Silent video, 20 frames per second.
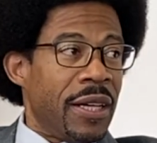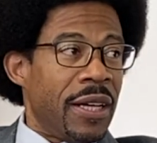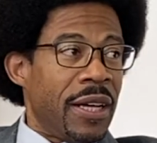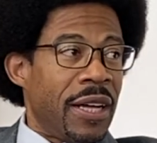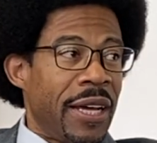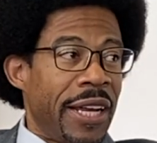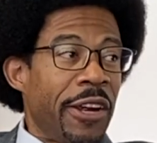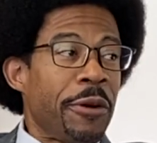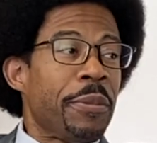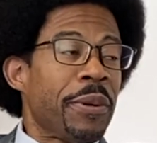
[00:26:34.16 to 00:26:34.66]

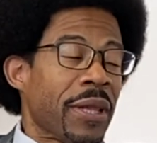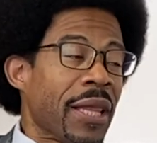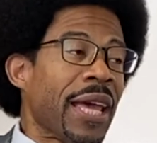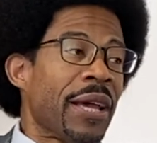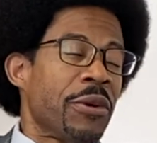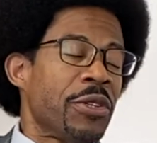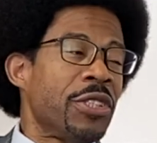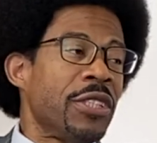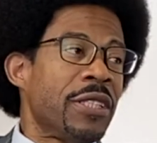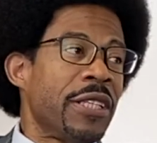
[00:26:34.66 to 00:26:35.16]
uh, Arabic
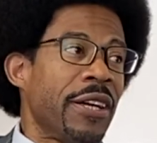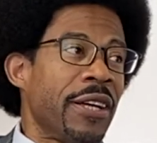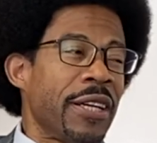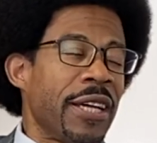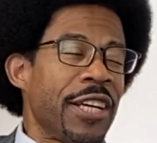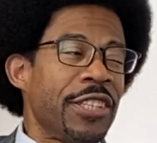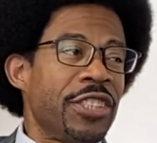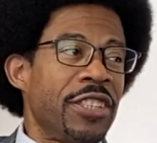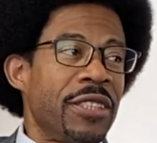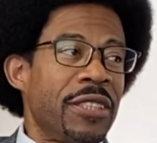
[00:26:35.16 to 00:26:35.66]
language
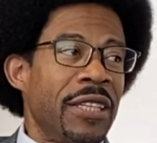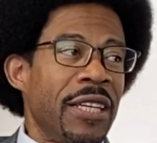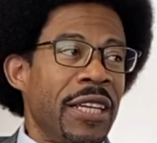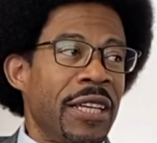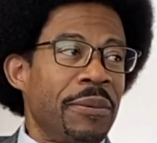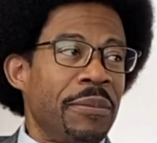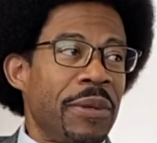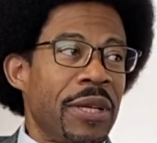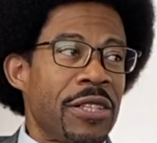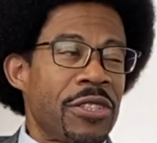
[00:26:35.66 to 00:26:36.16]
interrogation
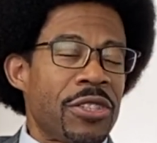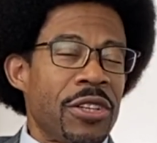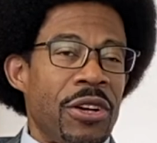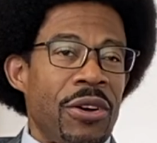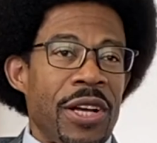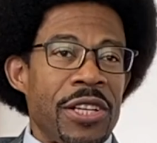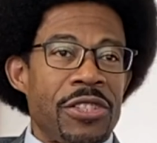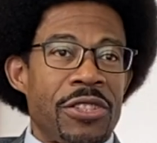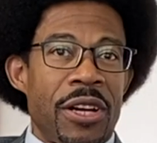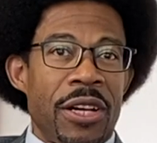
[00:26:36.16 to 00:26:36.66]
team, and
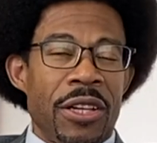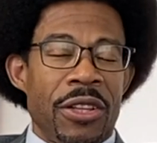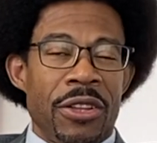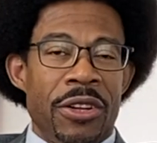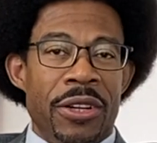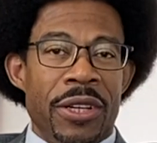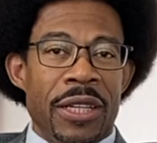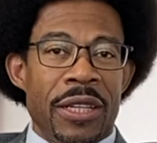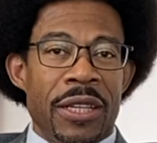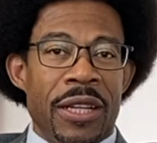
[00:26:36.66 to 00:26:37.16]
so I started
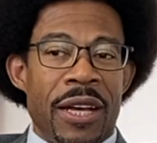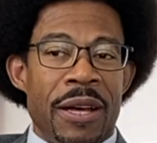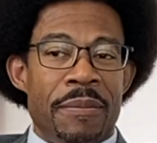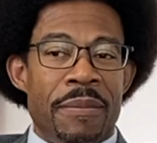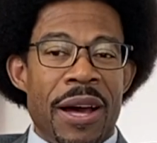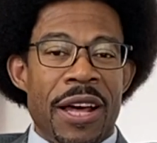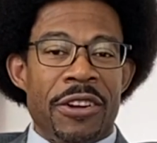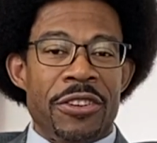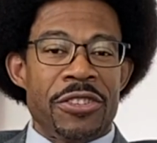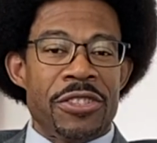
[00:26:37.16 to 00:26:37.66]
learning the
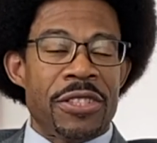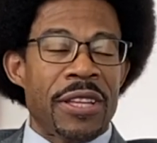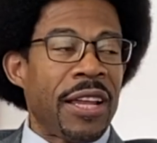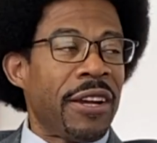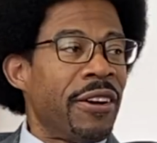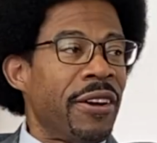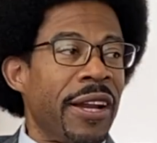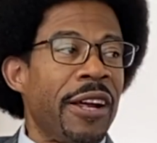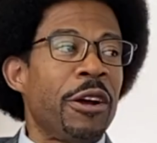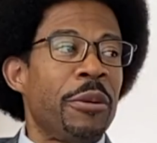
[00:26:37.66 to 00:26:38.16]
modern
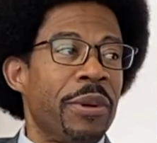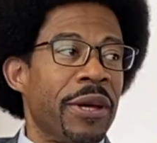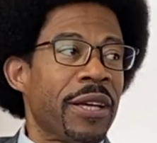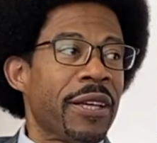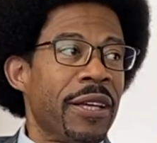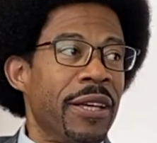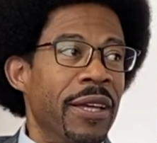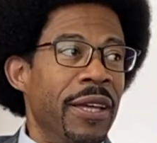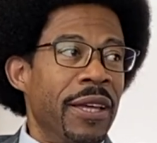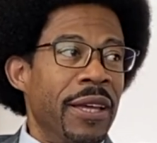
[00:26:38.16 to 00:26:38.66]
standard
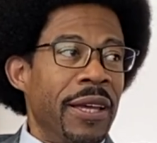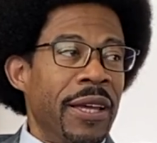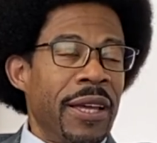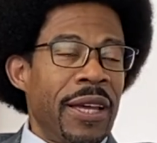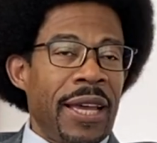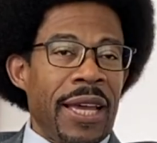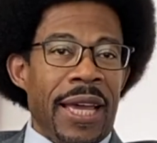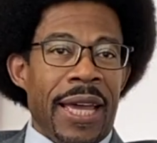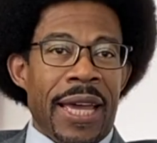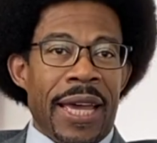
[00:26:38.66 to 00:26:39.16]
Arabic,
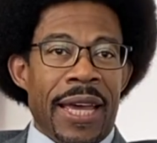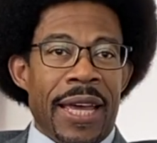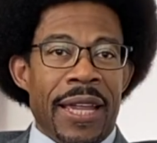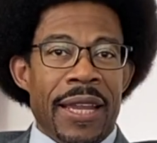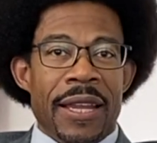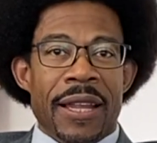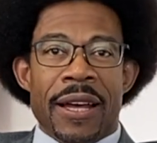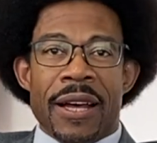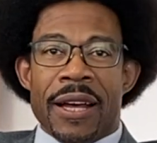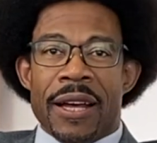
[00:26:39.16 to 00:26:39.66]

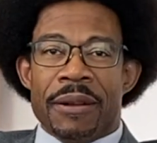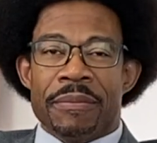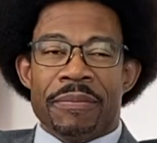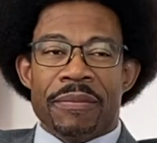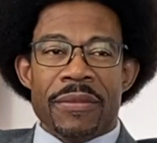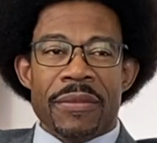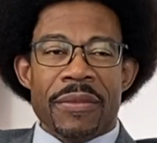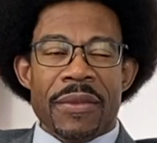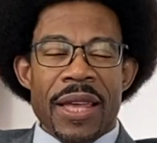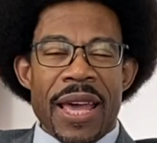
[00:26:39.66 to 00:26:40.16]
and um,
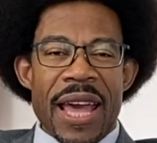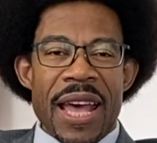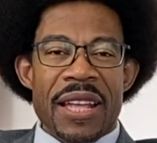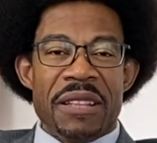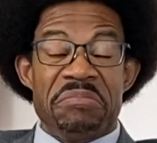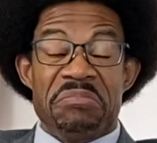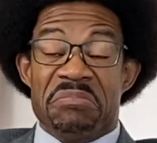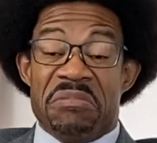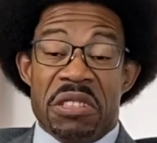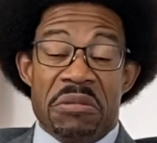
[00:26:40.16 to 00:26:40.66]

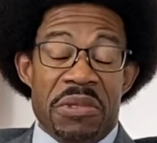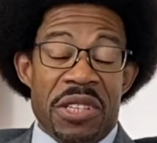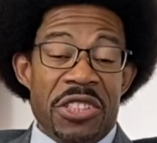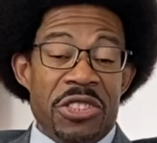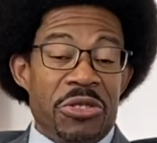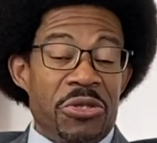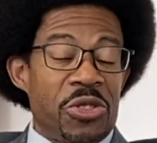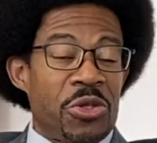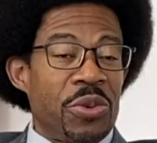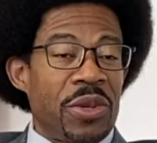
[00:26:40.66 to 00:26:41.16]
had some
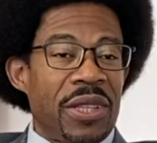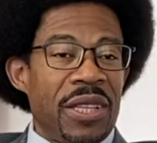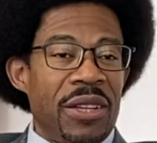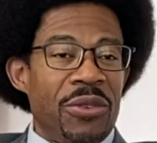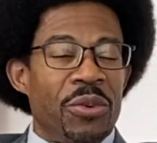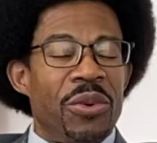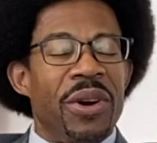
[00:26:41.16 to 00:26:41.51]
issues with it.